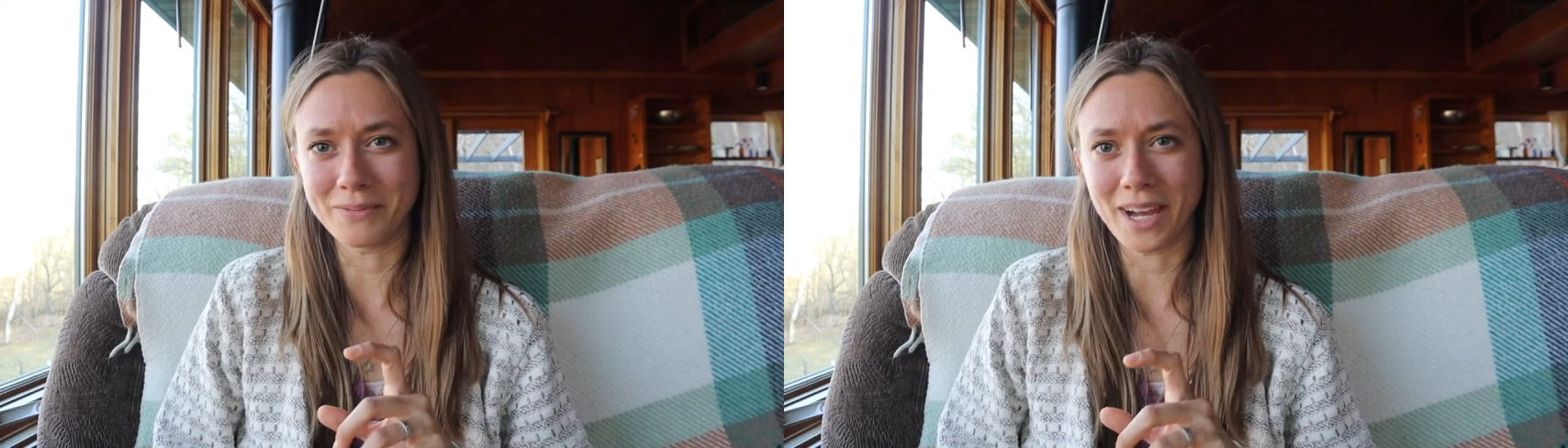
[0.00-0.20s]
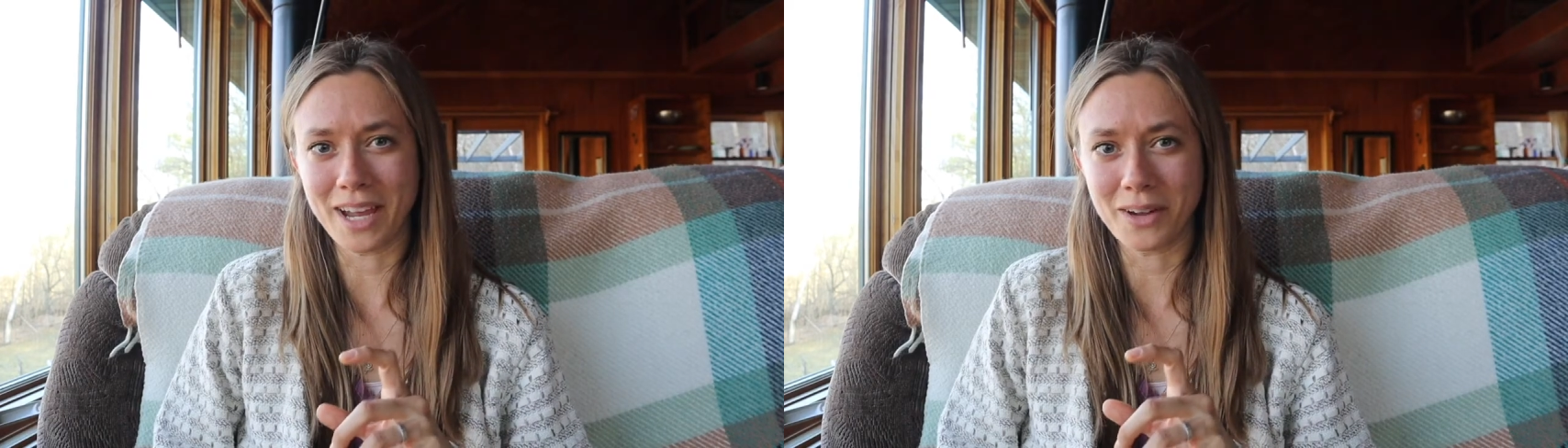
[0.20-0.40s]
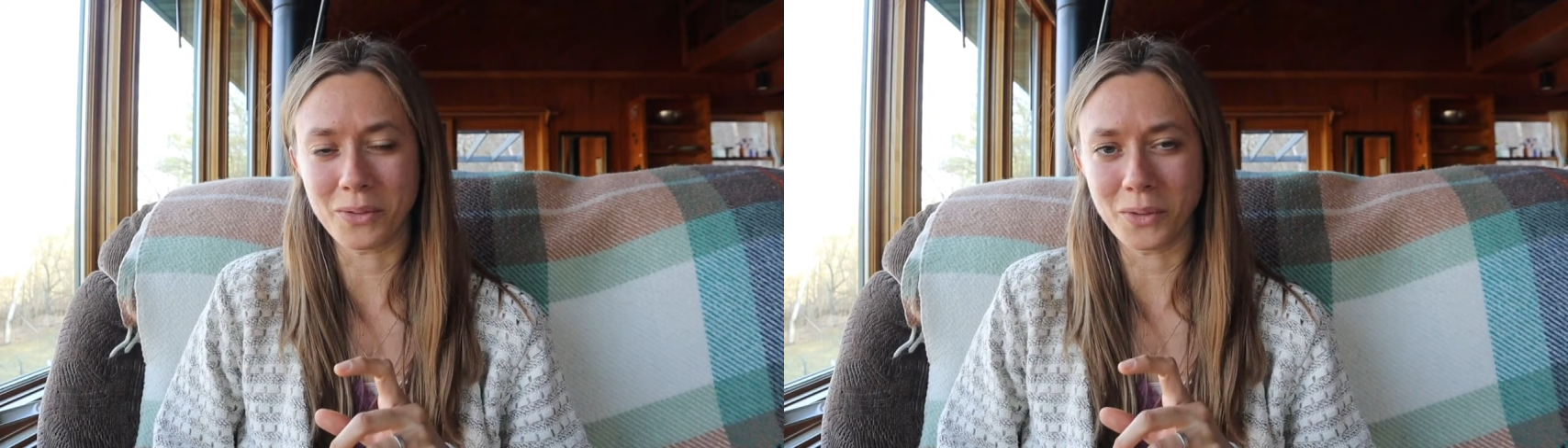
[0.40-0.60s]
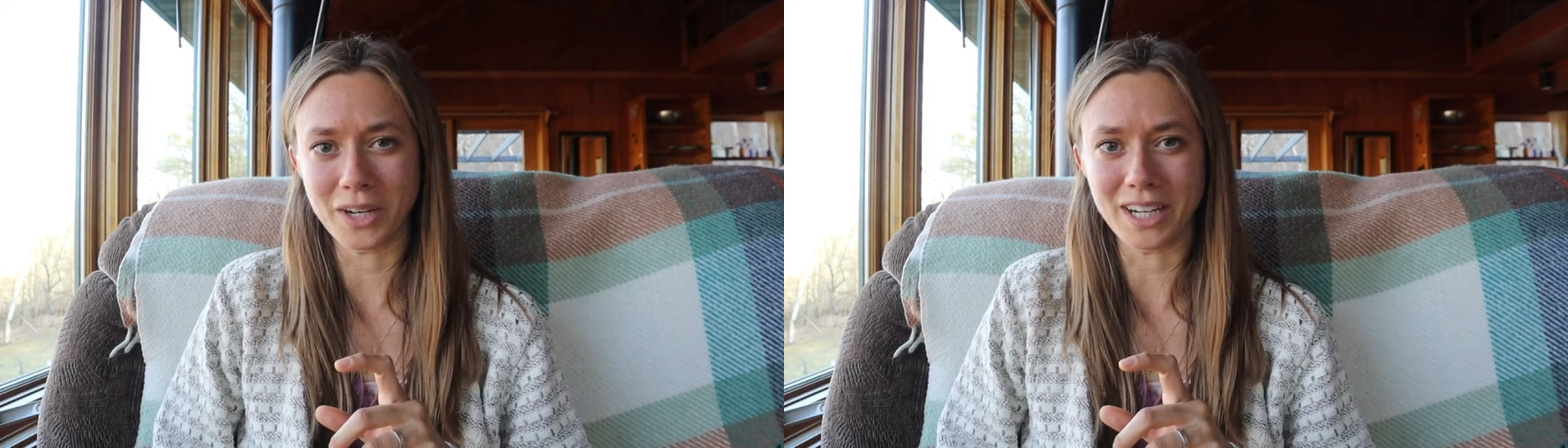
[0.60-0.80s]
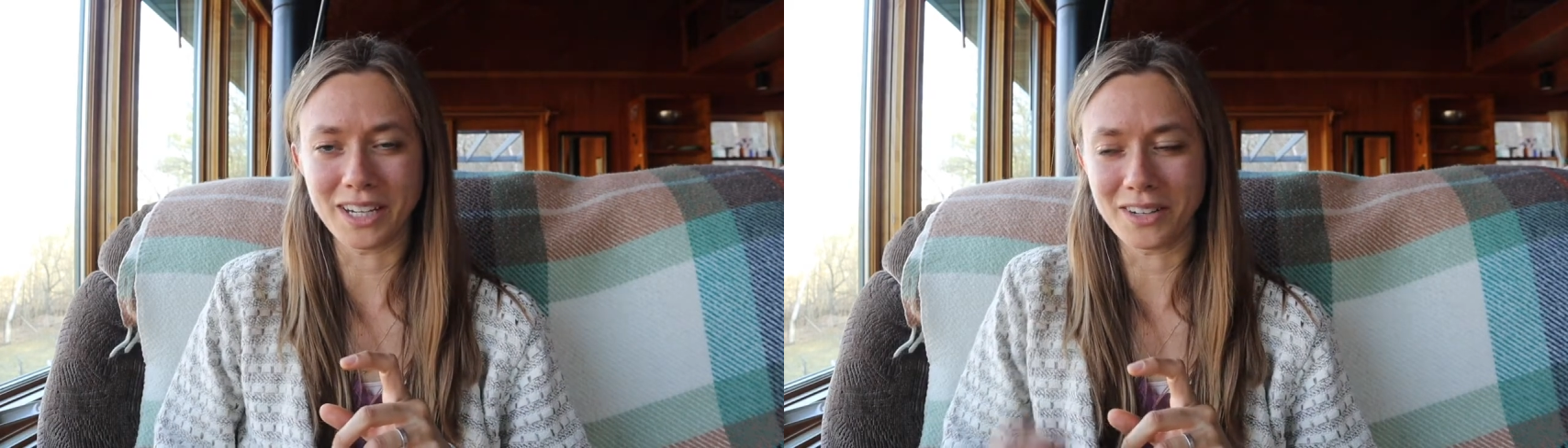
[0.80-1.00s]
I had a
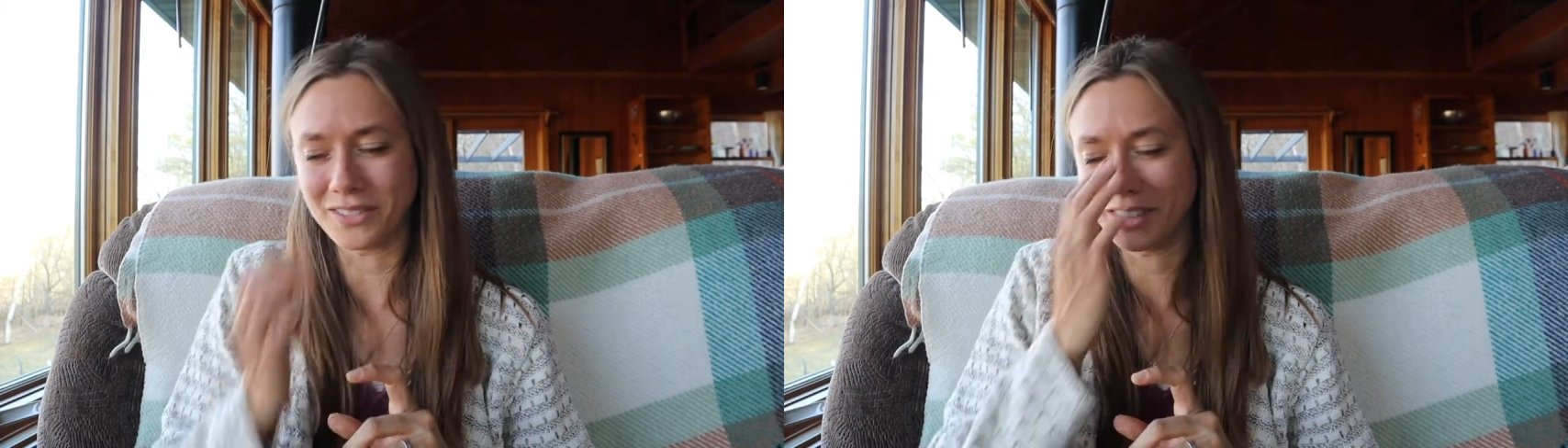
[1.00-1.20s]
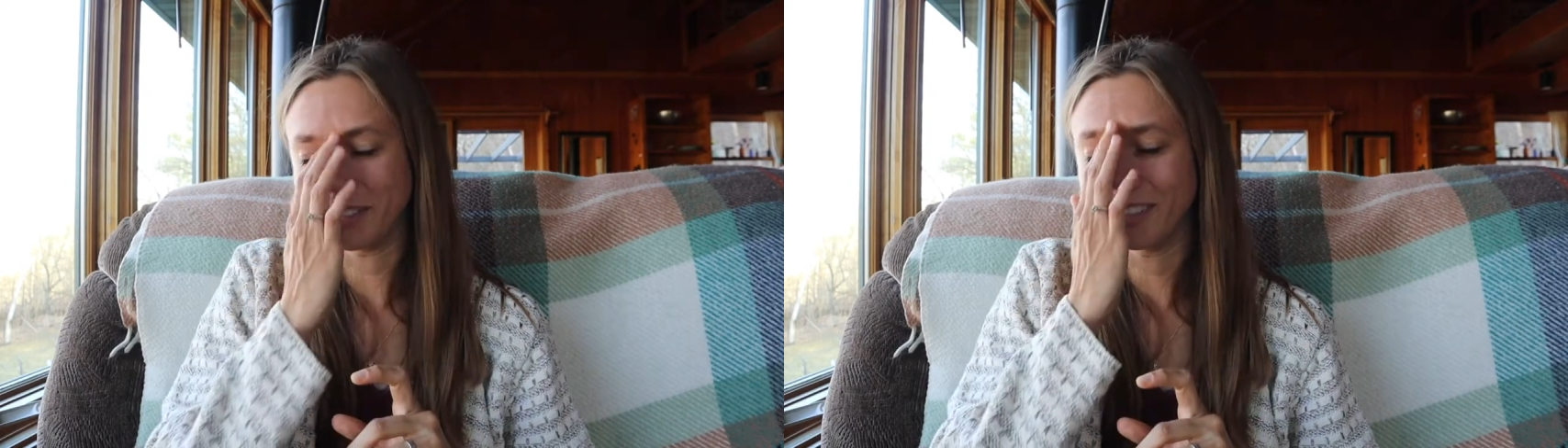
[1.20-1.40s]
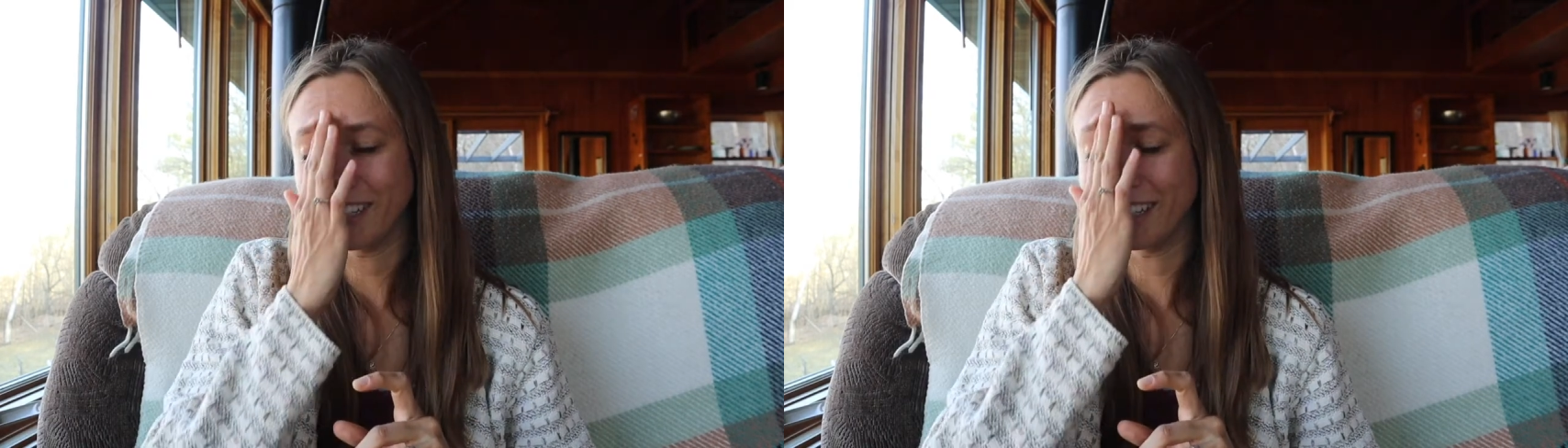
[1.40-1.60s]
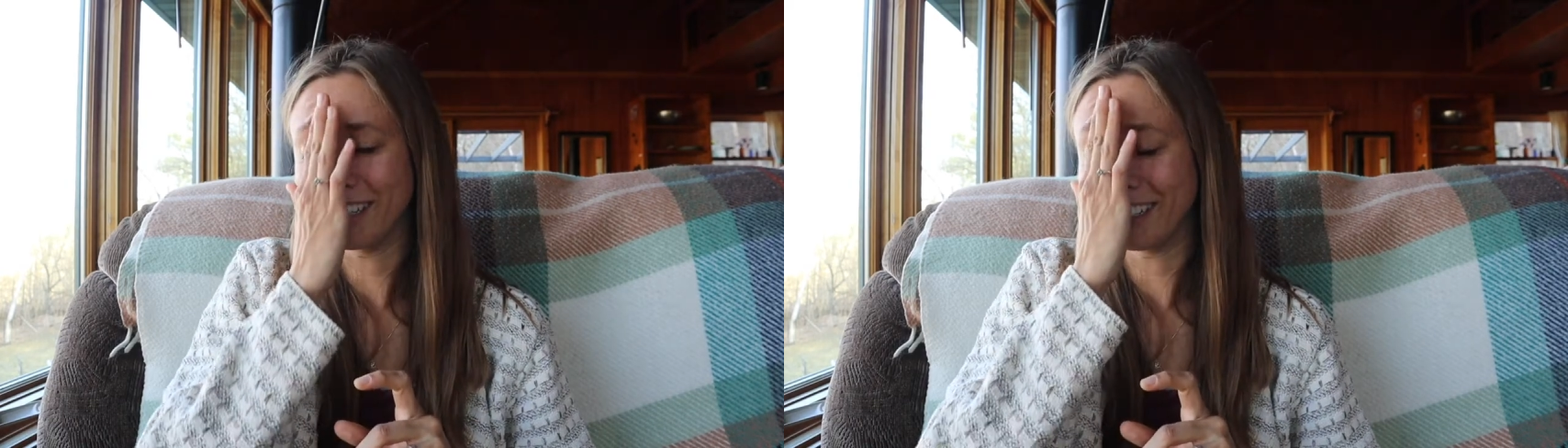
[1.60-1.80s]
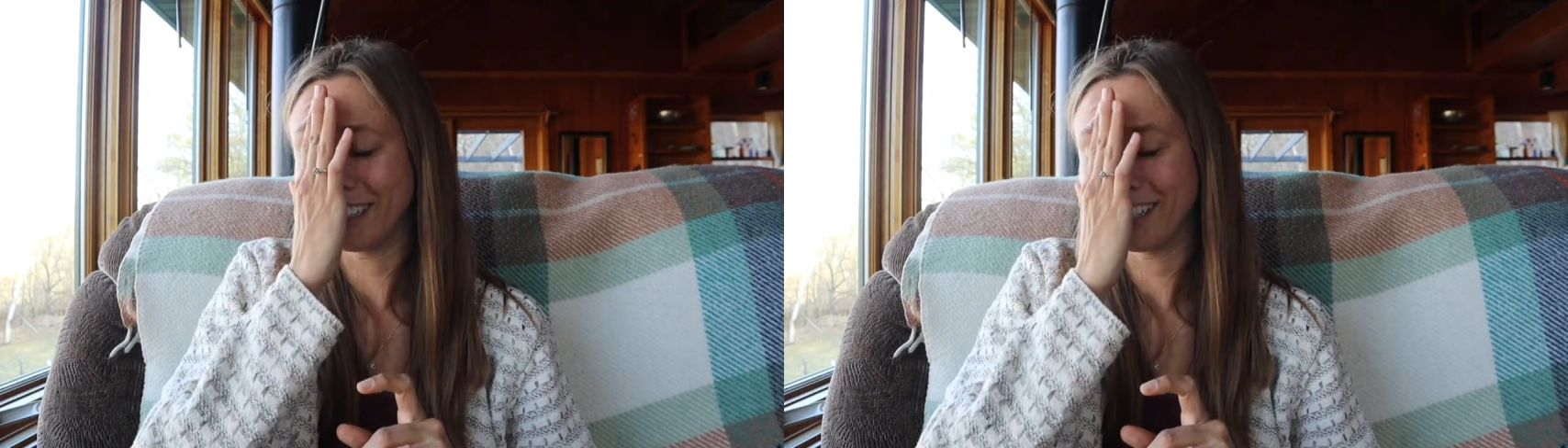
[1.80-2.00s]
working interview,
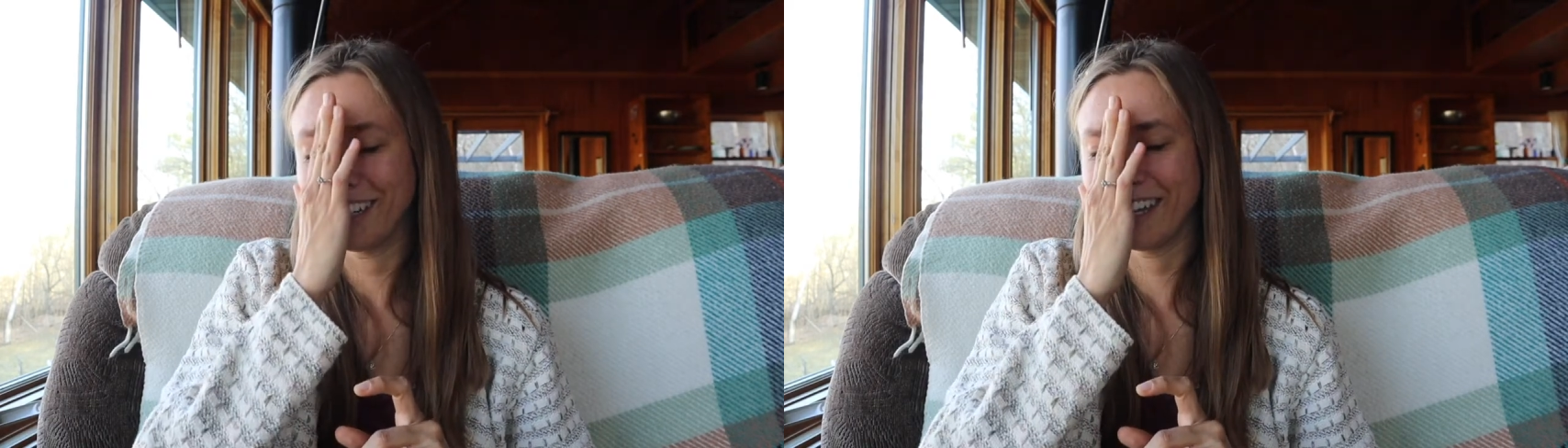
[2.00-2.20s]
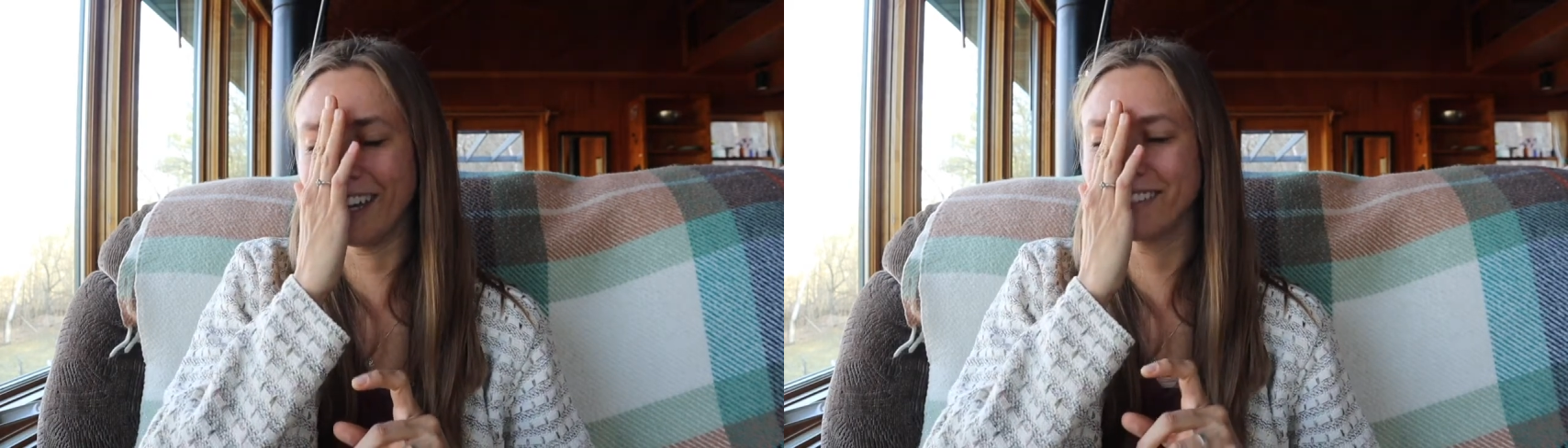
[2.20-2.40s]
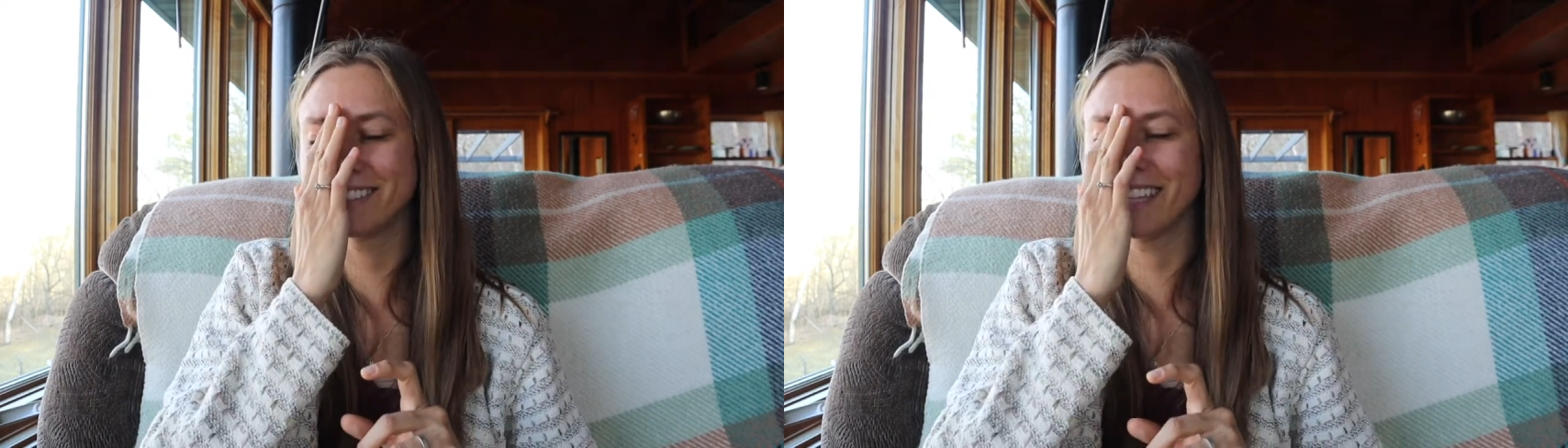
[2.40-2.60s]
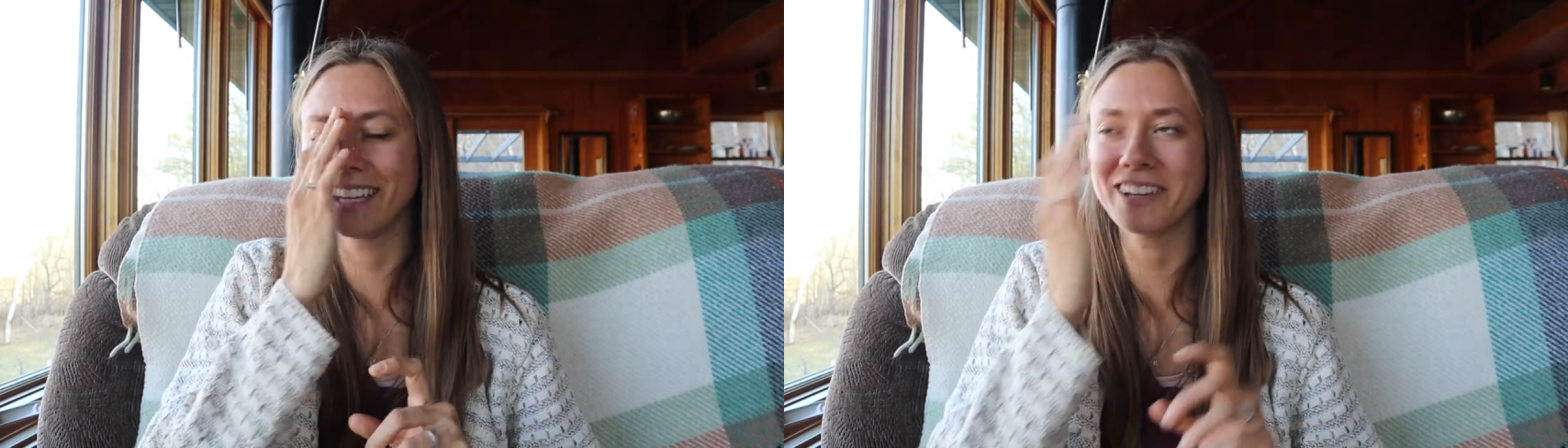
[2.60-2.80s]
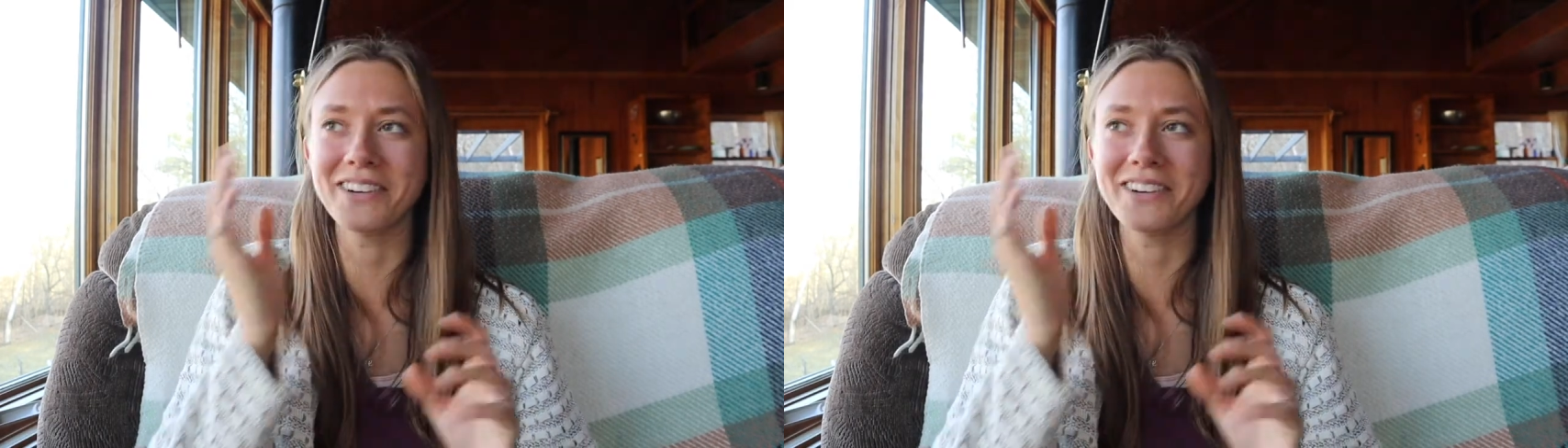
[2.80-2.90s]
and I was like,